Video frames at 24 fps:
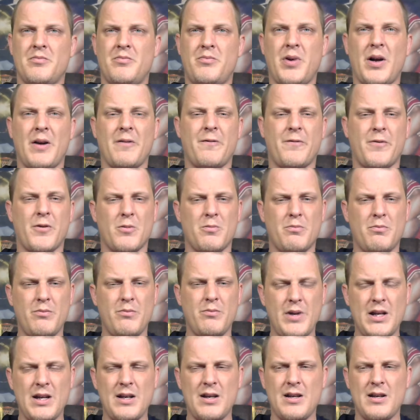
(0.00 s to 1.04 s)
But for
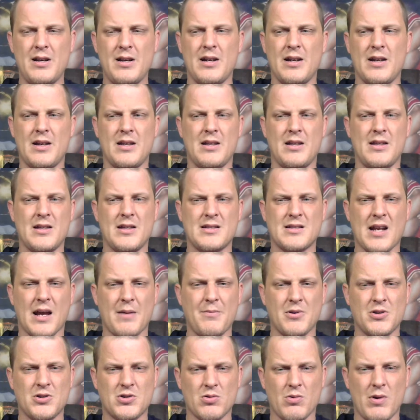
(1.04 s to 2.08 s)
me, in this
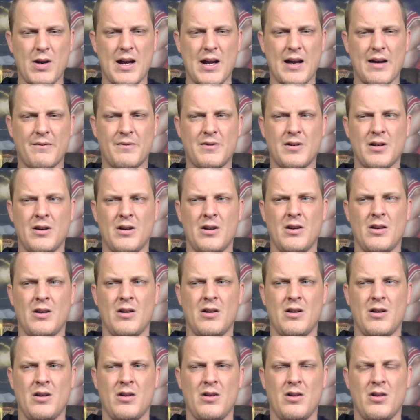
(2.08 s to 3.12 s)
type of draft,
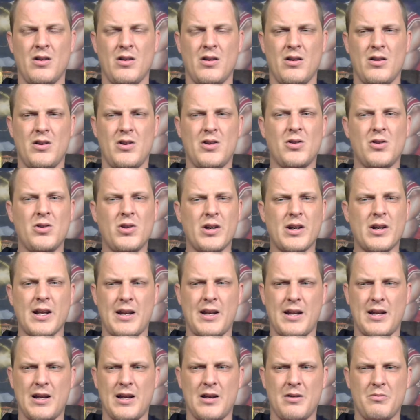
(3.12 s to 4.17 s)
you look at
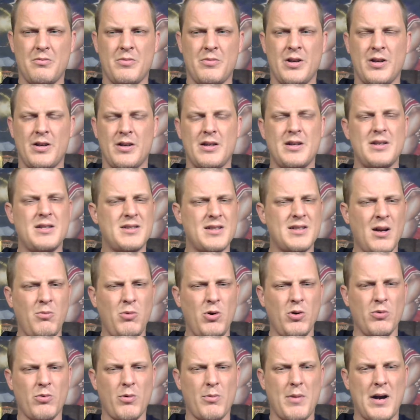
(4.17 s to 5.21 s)
him, he
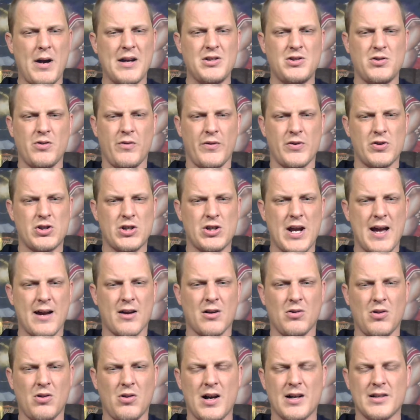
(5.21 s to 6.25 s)
somewhat reminds you of a Shaq
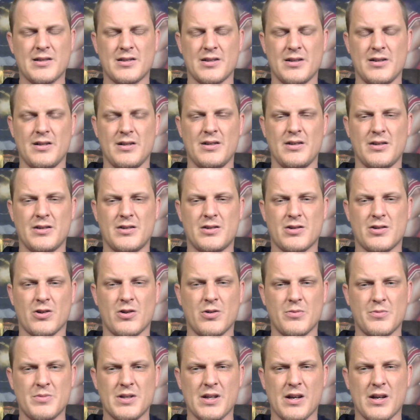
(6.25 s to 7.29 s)
Lawson in the
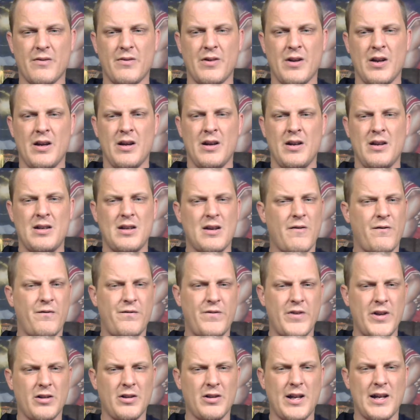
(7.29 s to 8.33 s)
terms of you
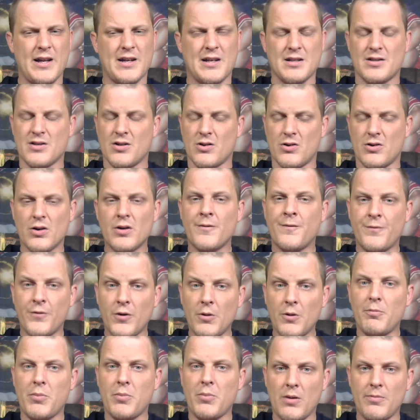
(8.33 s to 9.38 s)
feel like he's a good
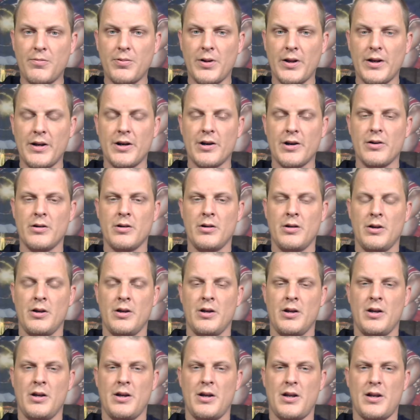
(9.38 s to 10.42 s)
football player
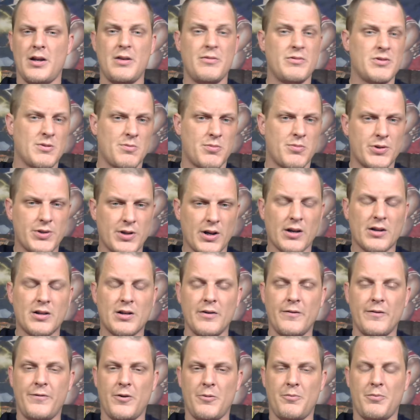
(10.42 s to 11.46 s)
and he was a
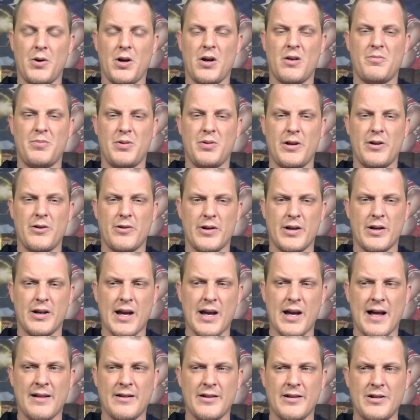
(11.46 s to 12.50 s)
productive football player at
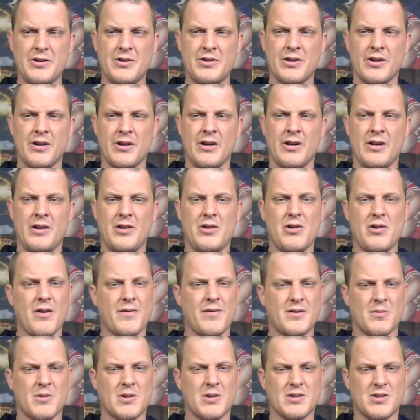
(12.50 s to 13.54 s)
college. You
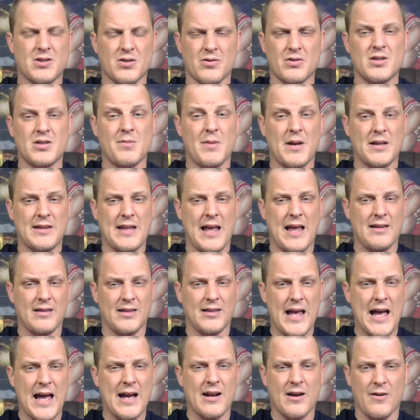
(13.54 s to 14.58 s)
have some concerns about
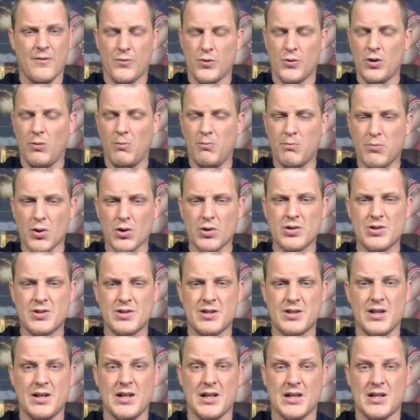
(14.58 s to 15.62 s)
that lack of real
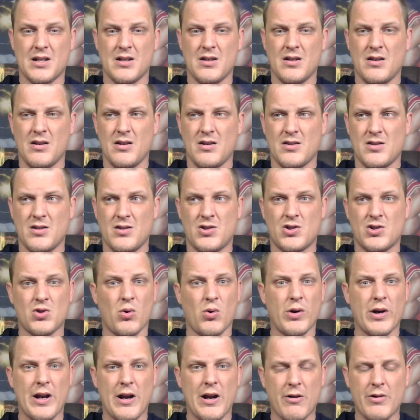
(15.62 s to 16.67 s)
burst and
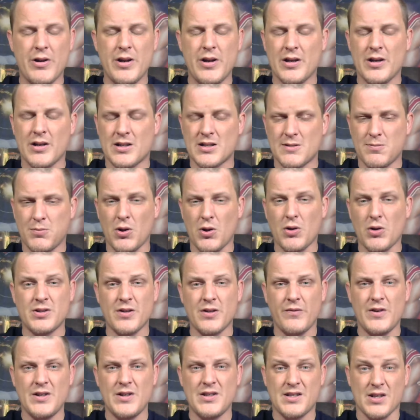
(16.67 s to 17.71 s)
short area
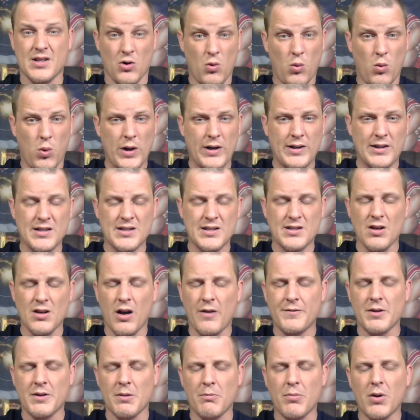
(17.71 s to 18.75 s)
explosiveness and quickness
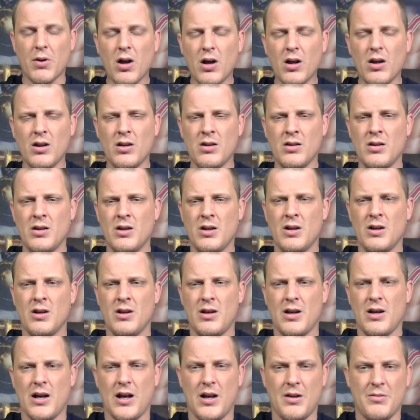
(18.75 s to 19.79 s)
off the ball
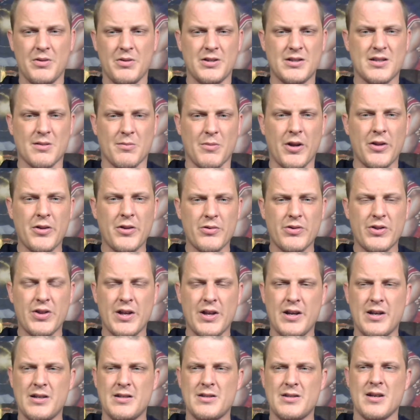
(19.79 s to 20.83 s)
and some other
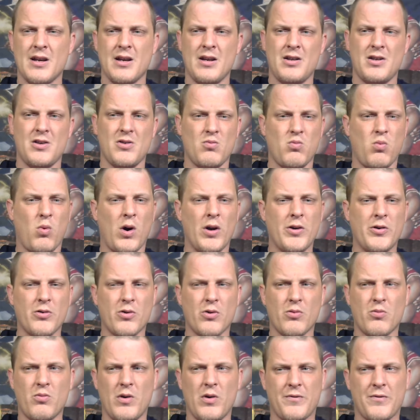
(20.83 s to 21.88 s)
things. You
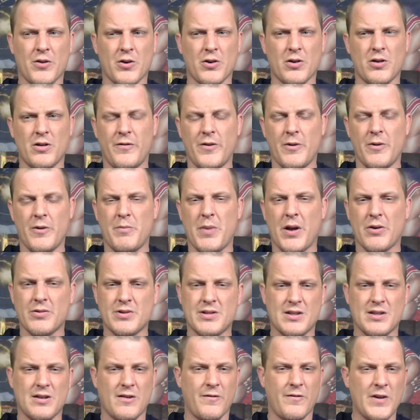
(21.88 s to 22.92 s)
wonder if they're going to fit better
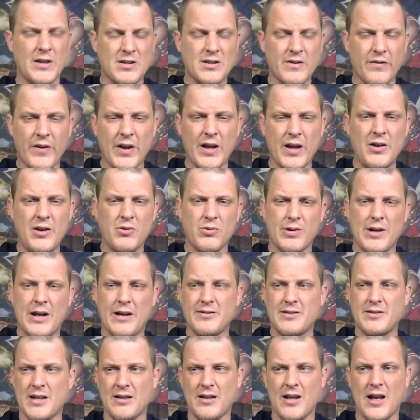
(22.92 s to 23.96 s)
as a defensive end or an
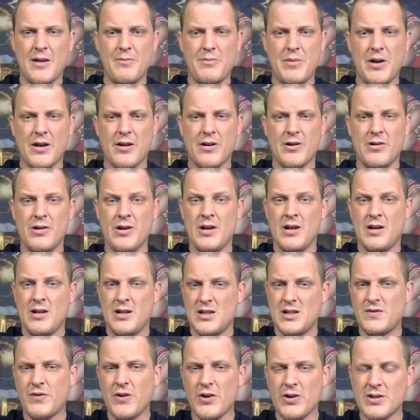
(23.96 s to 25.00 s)
outside linebacker.
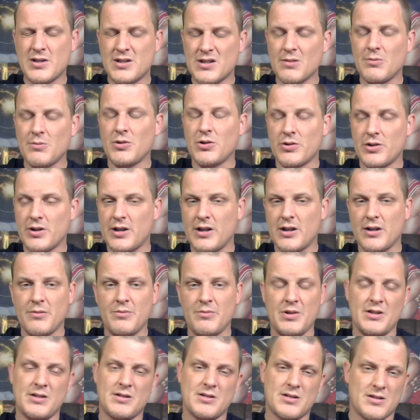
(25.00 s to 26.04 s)
He's very similar to
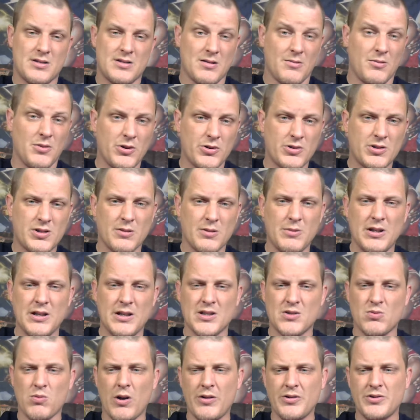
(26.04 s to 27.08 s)
him. He's similar to me
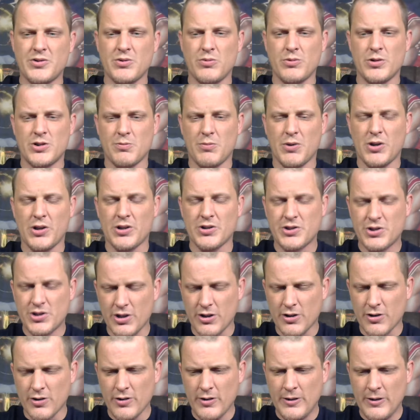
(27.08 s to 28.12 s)
as well, to a Jabal
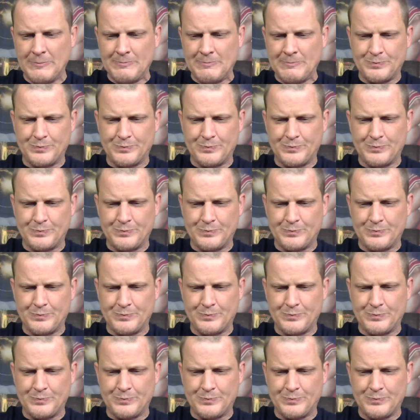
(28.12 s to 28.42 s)
Sheard.